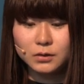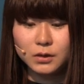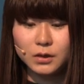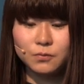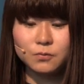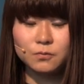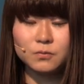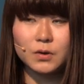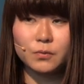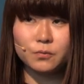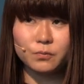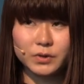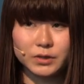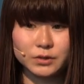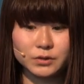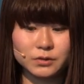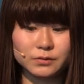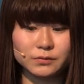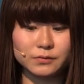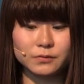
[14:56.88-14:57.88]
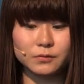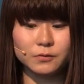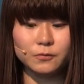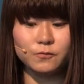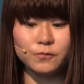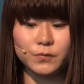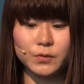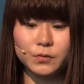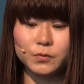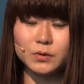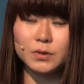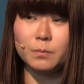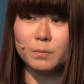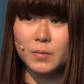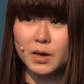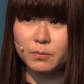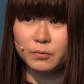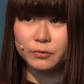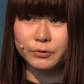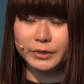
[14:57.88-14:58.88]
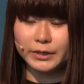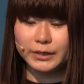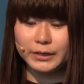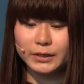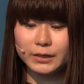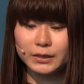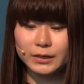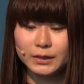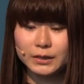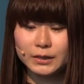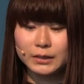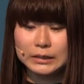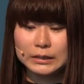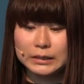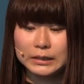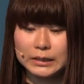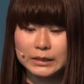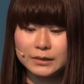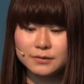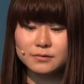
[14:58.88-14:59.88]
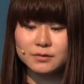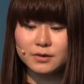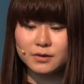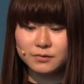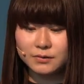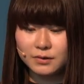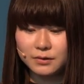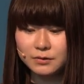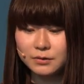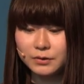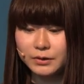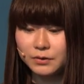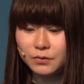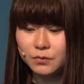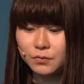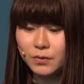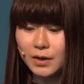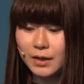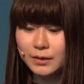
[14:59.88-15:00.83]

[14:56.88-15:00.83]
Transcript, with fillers: If one wishes to view the memory, it's necessary to